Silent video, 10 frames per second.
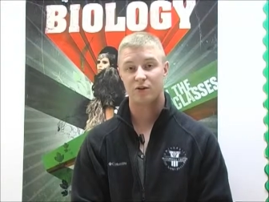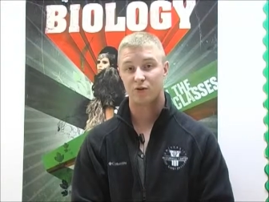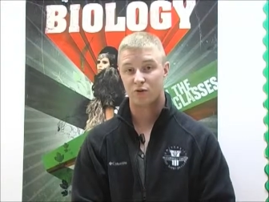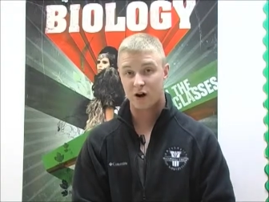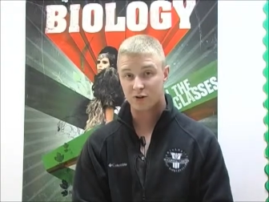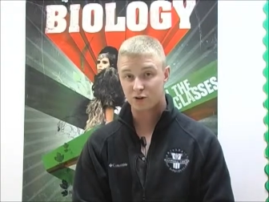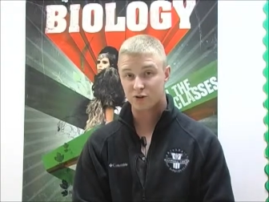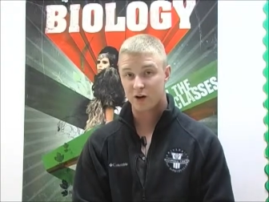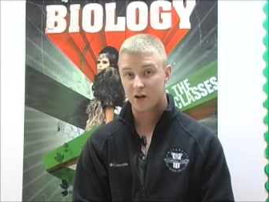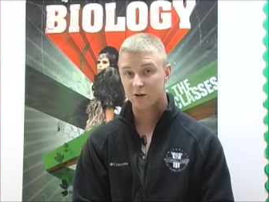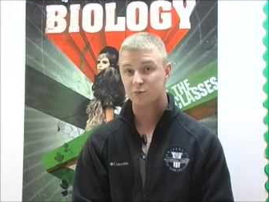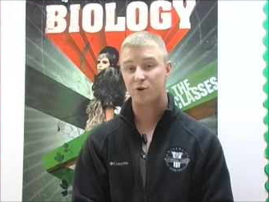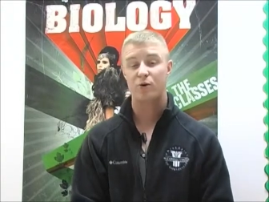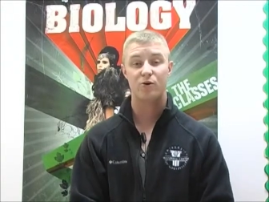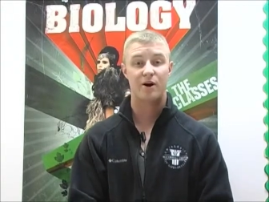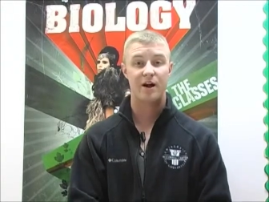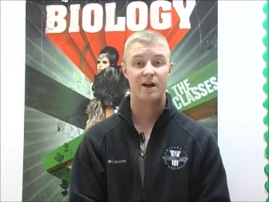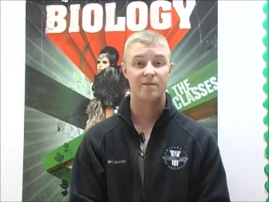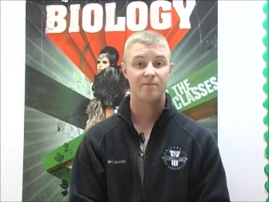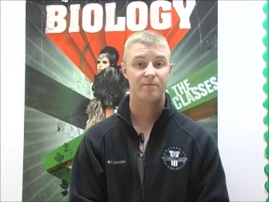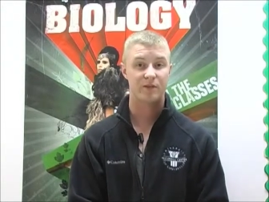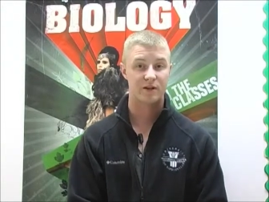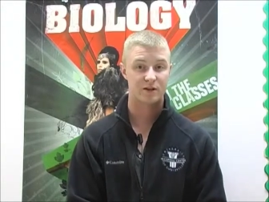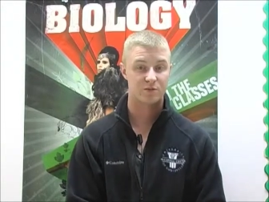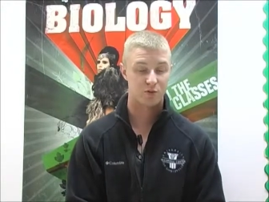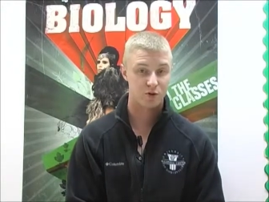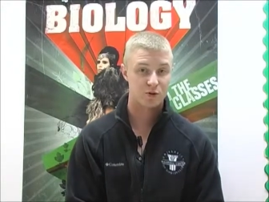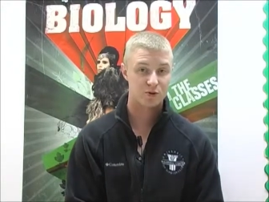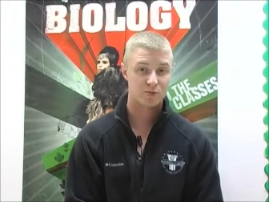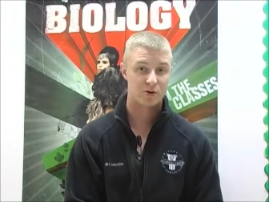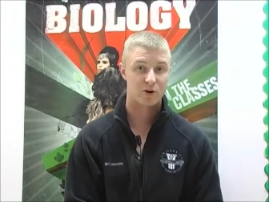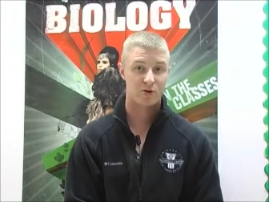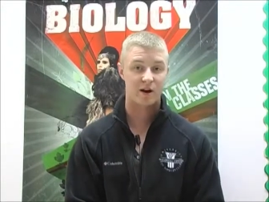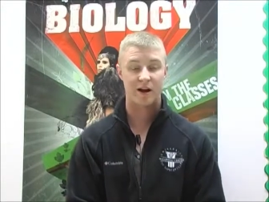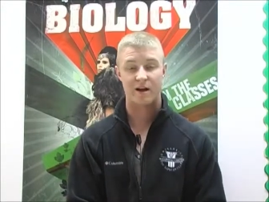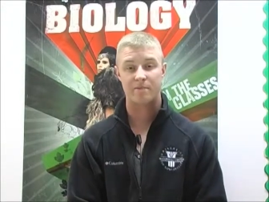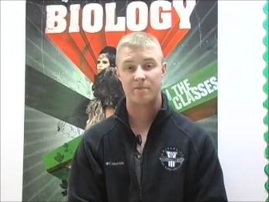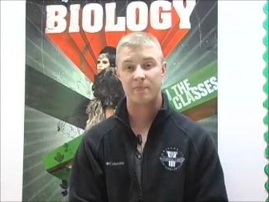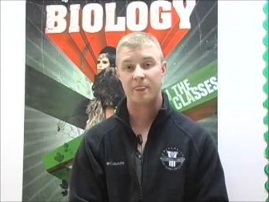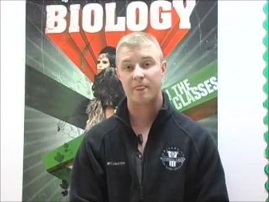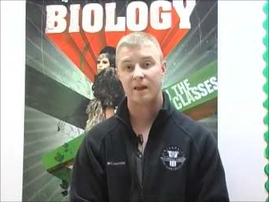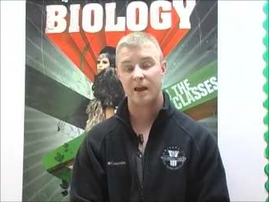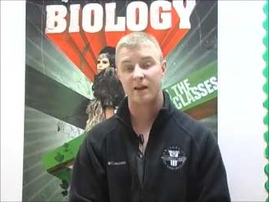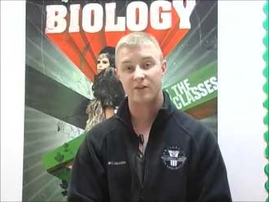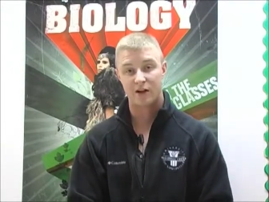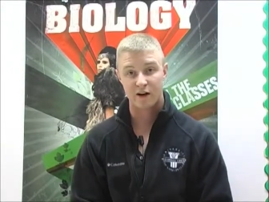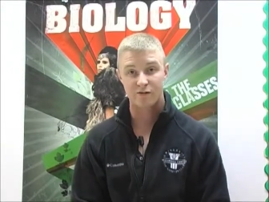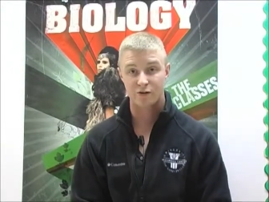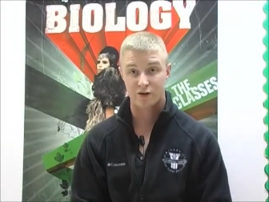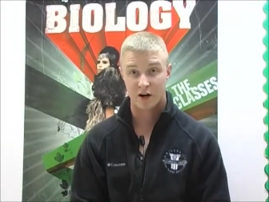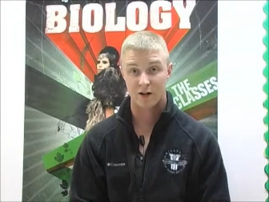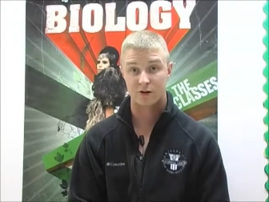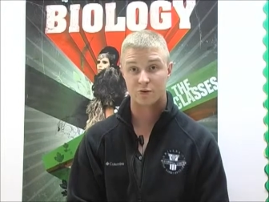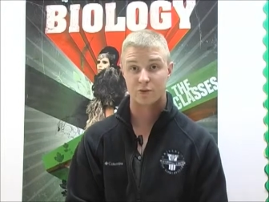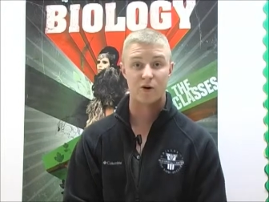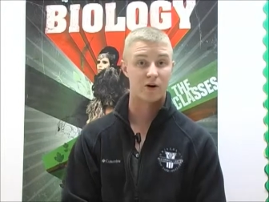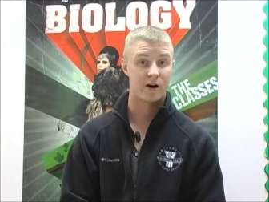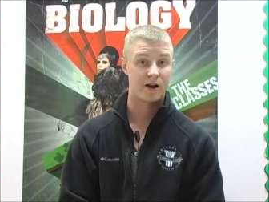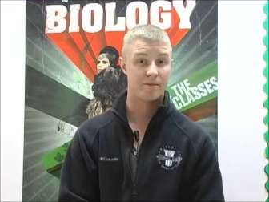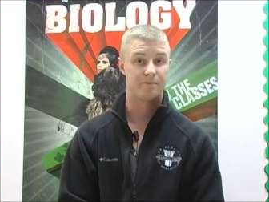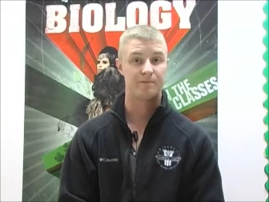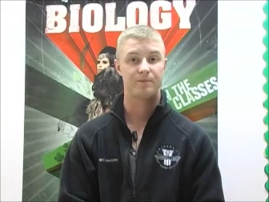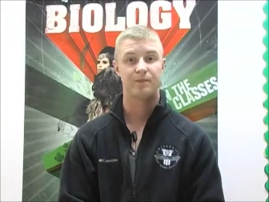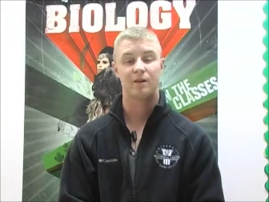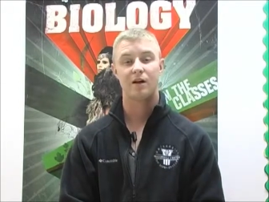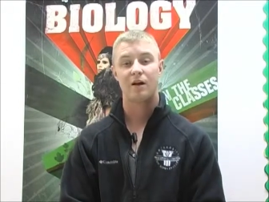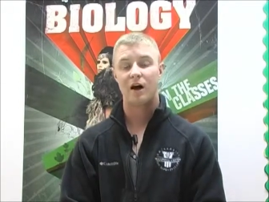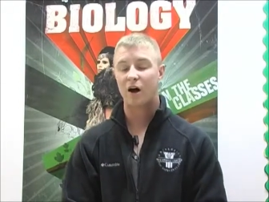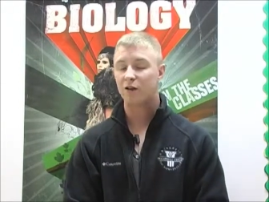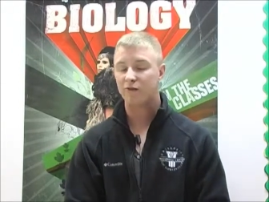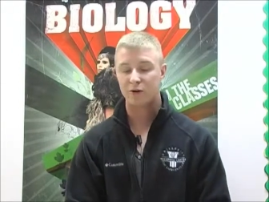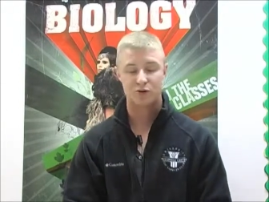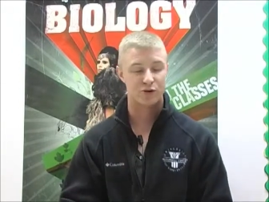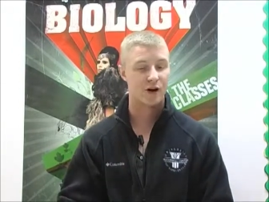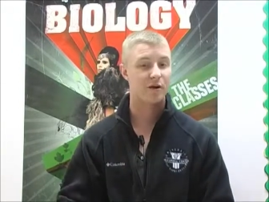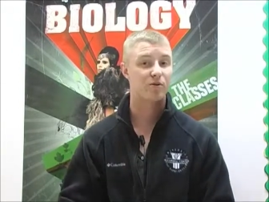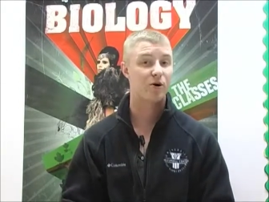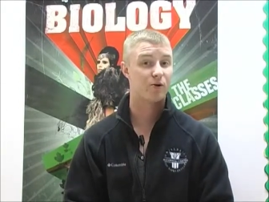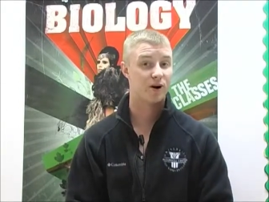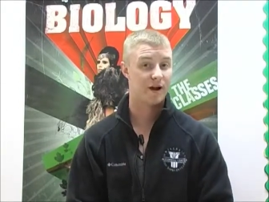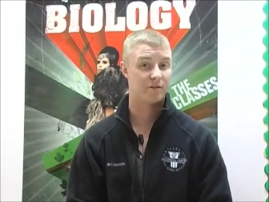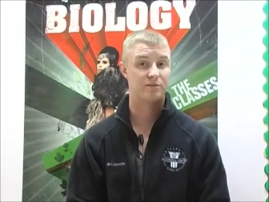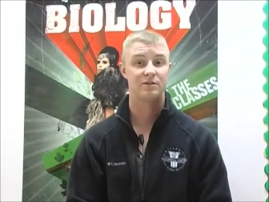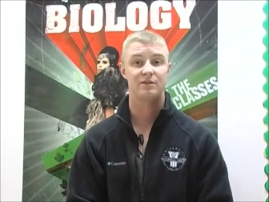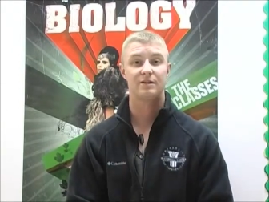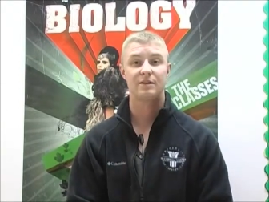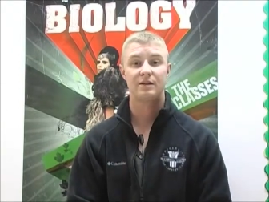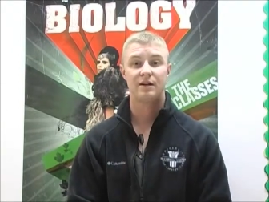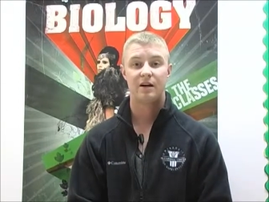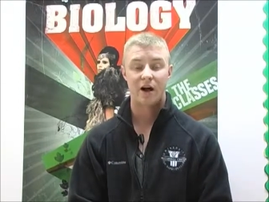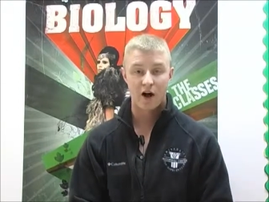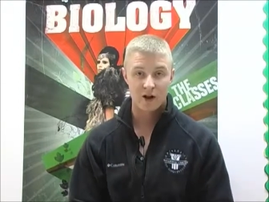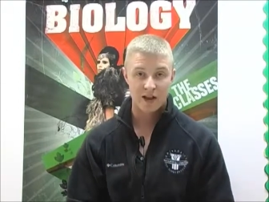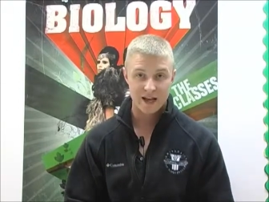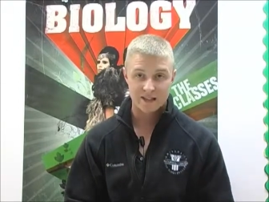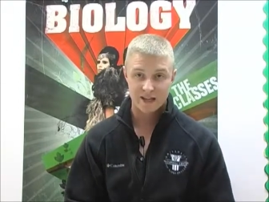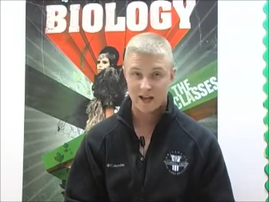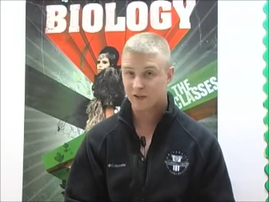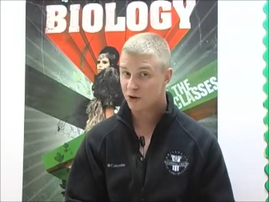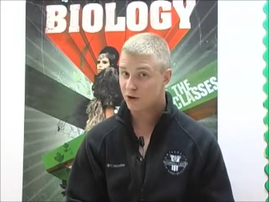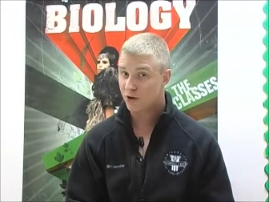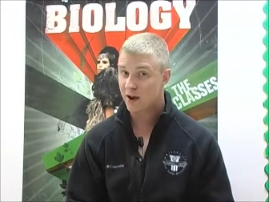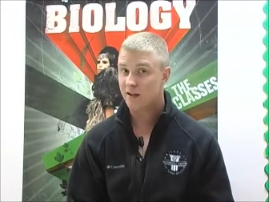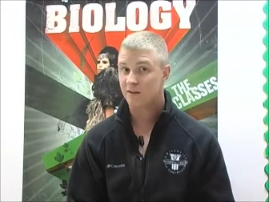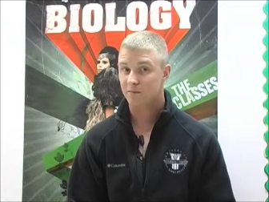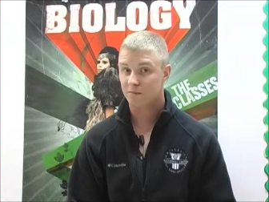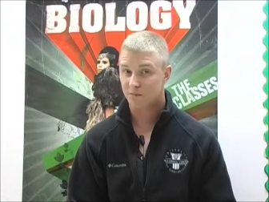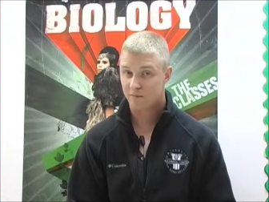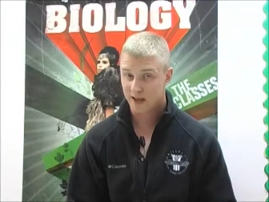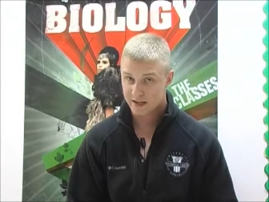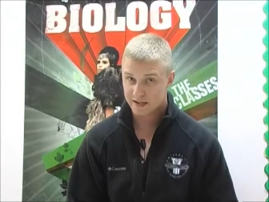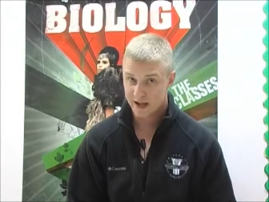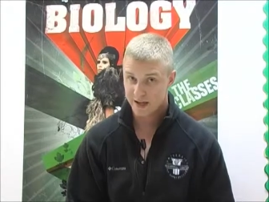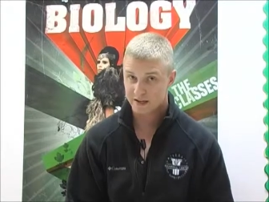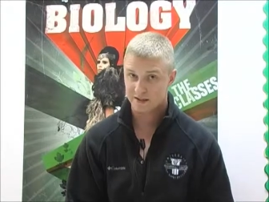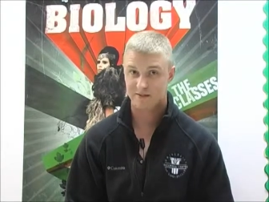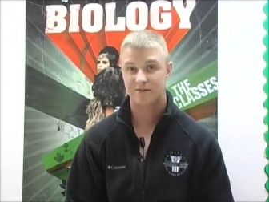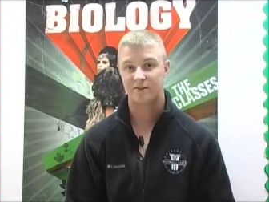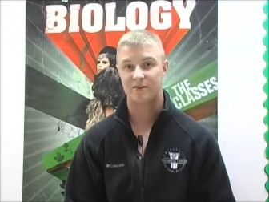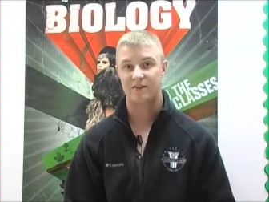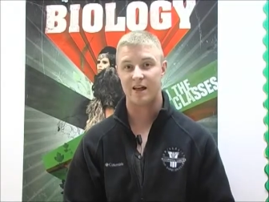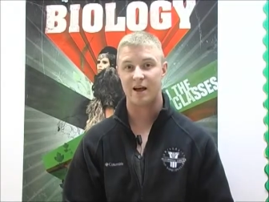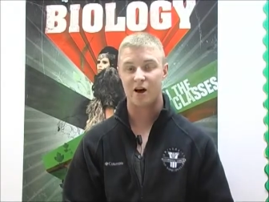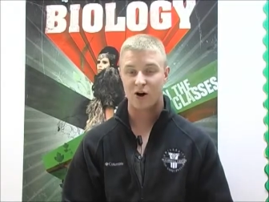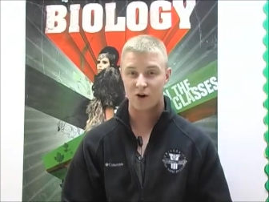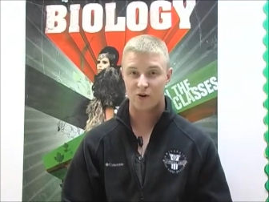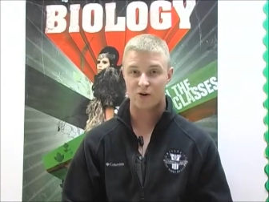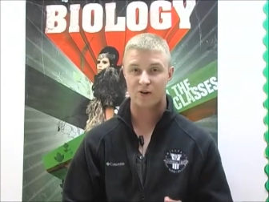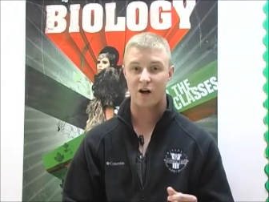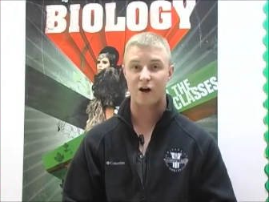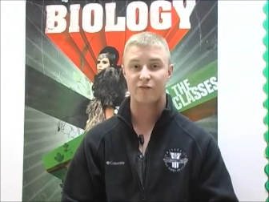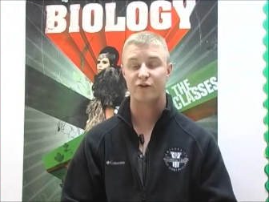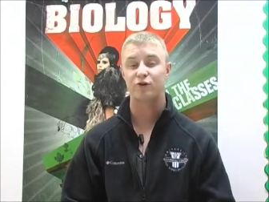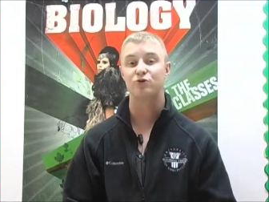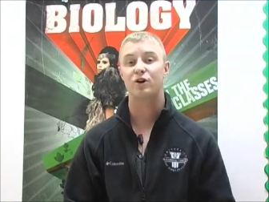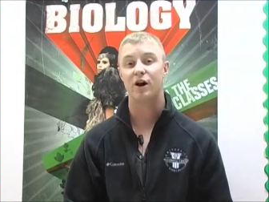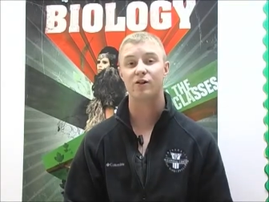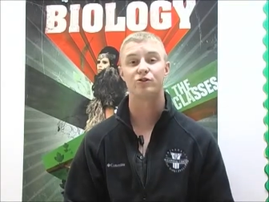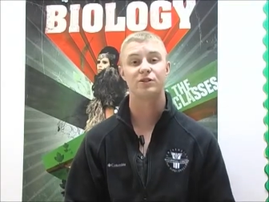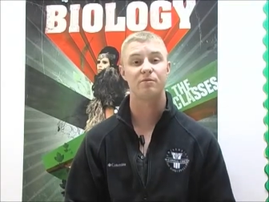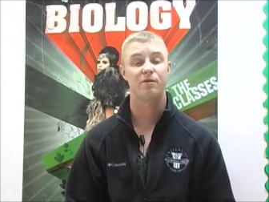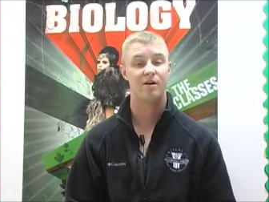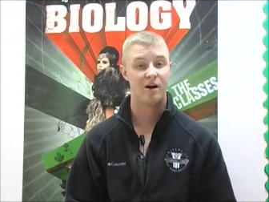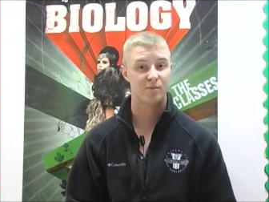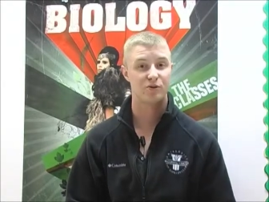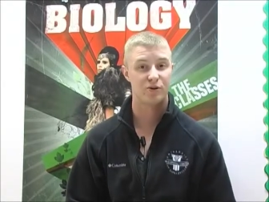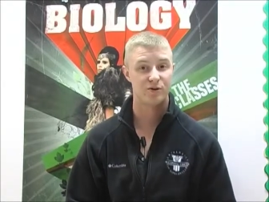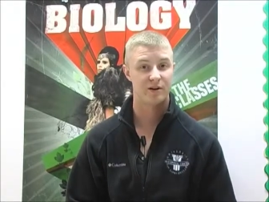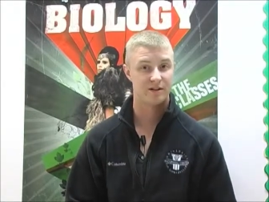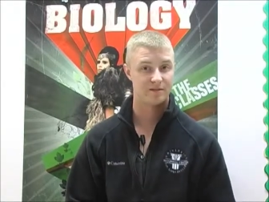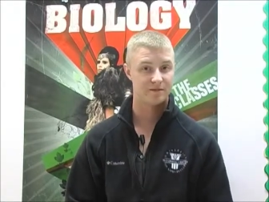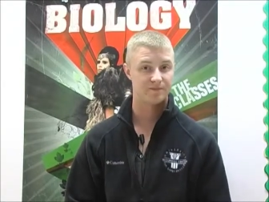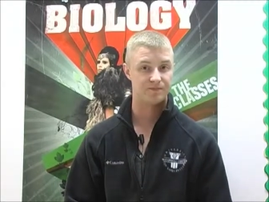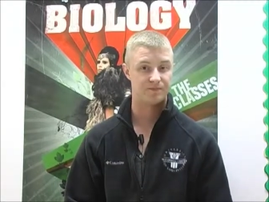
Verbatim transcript: the Rogers Scholars Program, the Explorers Program, and the Governor Scholars Program. All of those are great programs. All essays are great essays. They all offer you scholarship opportunities.